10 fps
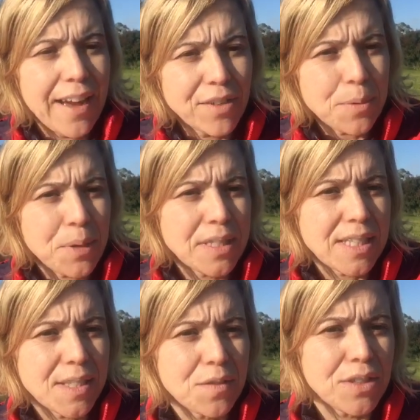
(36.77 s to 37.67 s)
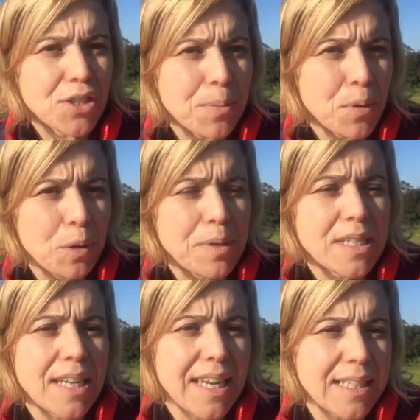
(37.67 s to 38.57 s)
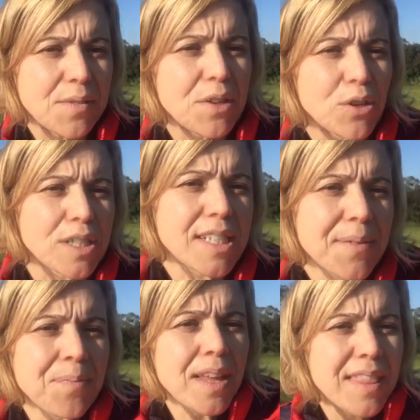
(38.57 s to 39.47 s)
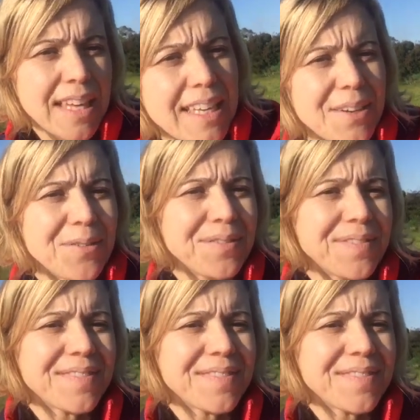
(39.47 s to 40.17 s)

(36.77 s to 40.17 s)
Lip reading: after the person has finished employment in case of an audit. Thank you.